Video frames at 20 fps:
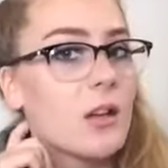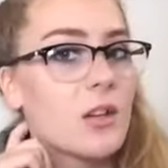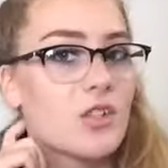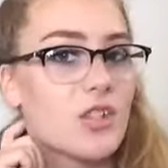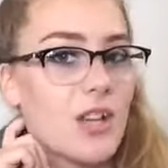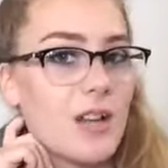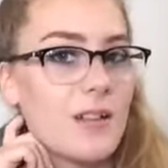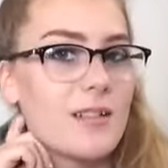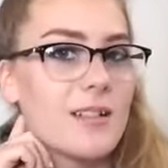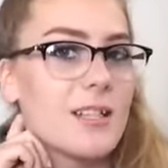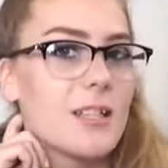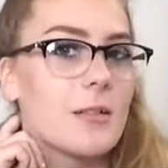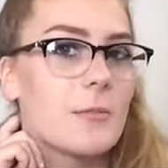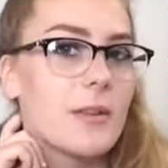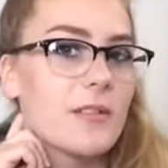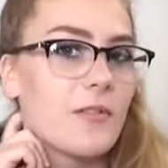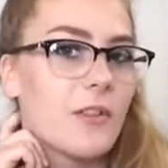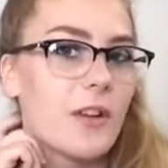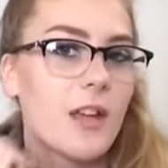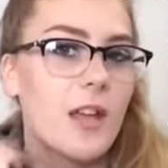Shout out to you,
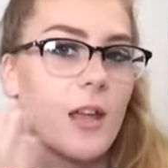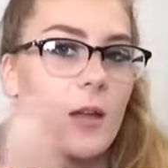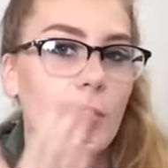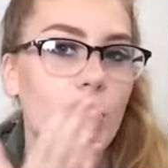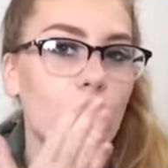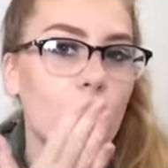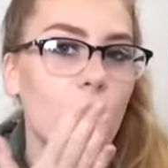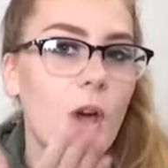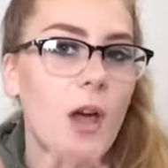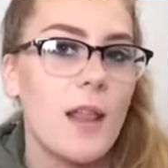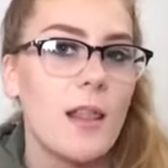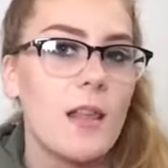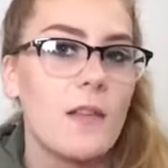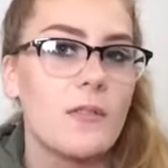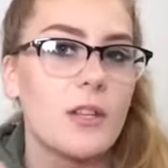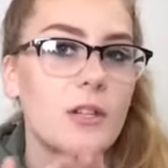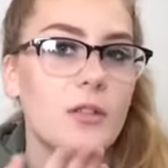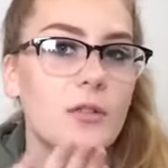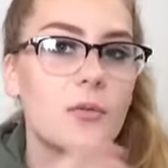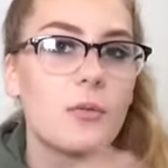best friend. I love
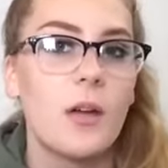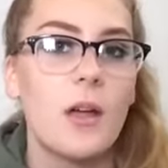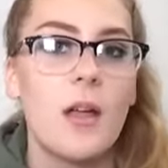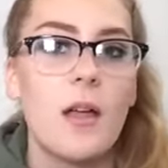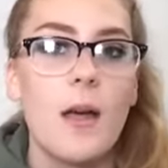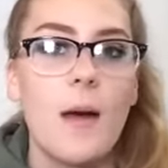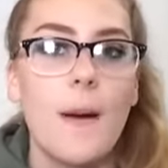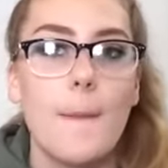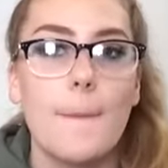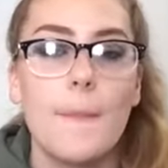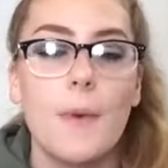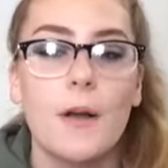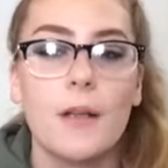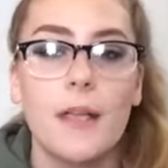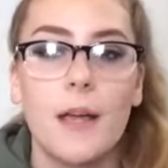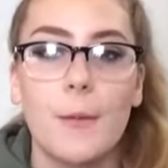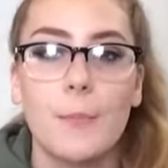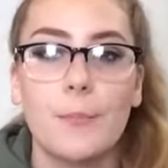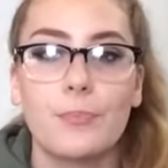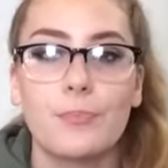you. But
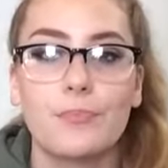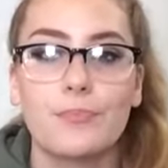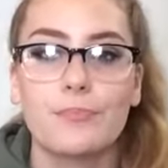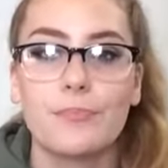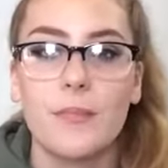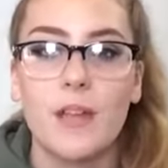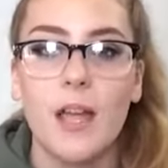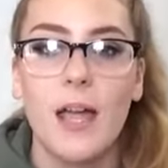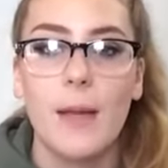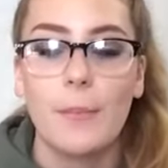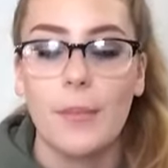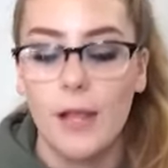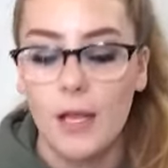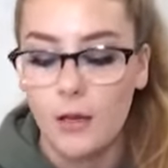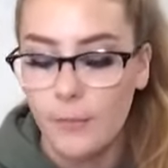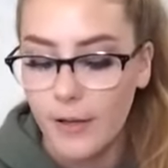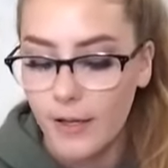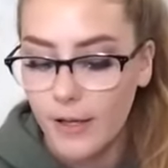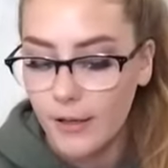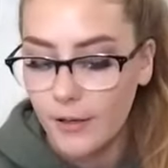yeah, I plan
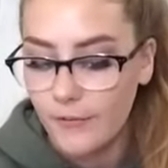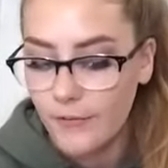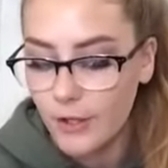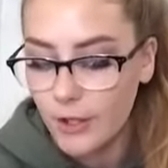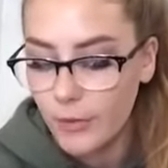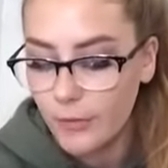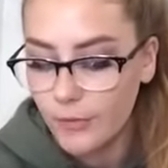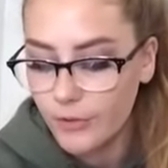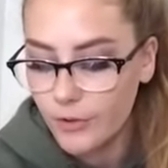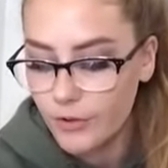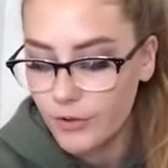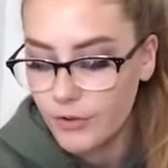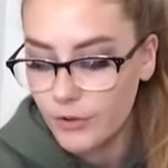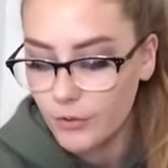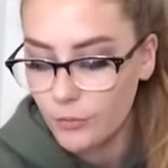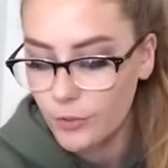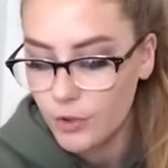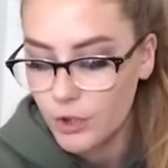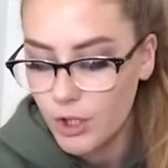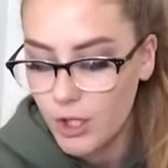on making a video with her
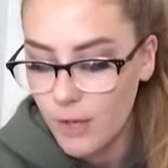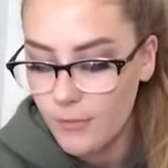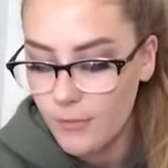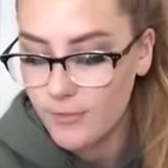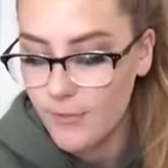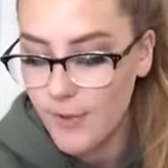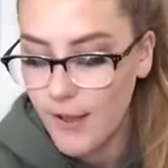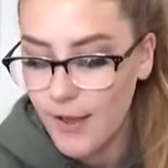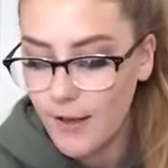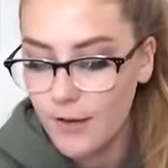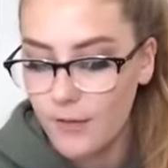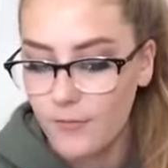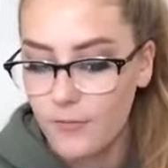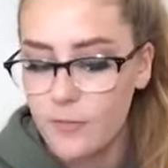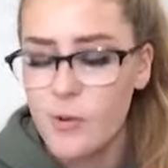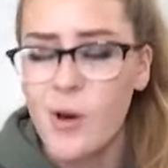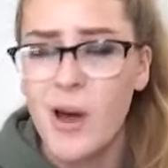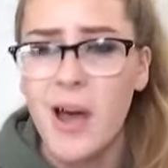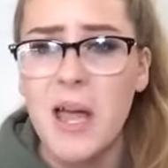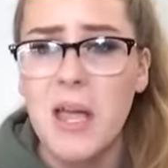soon when she back
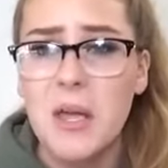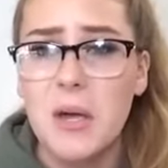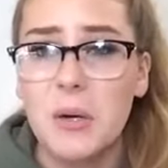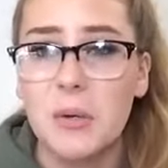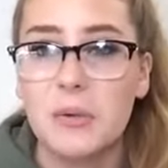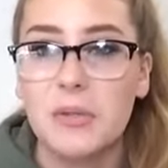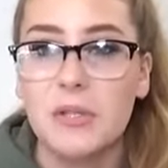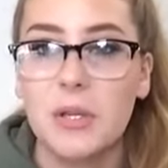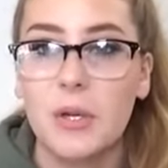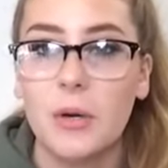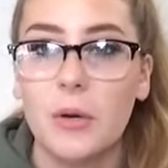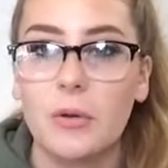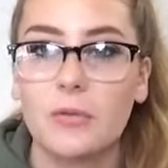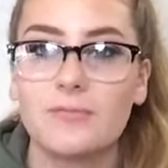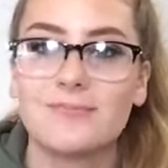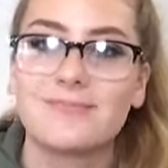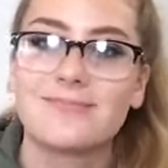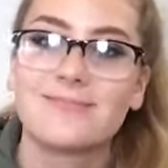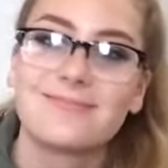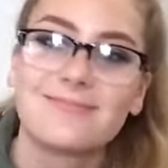from Ohio.
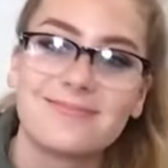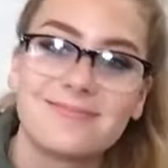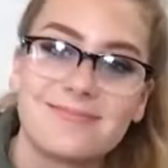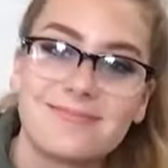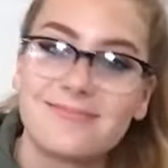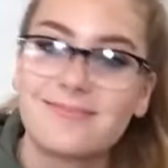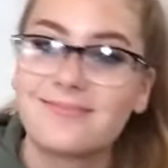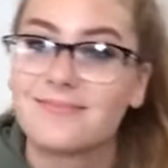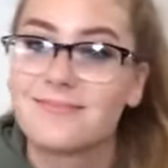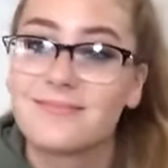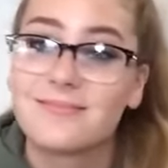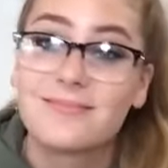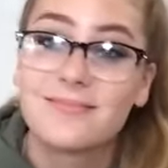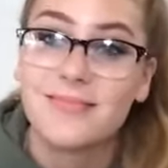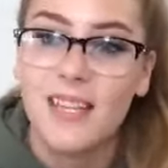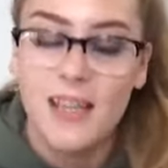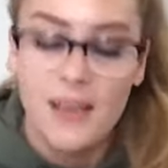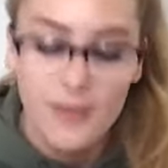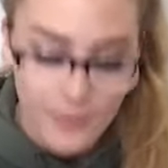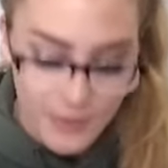So
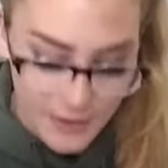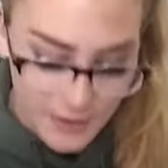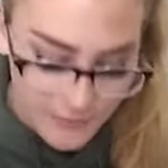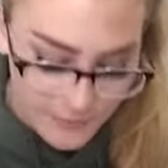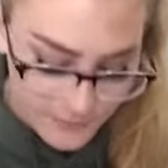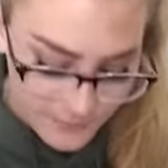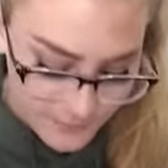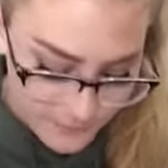yeah, man.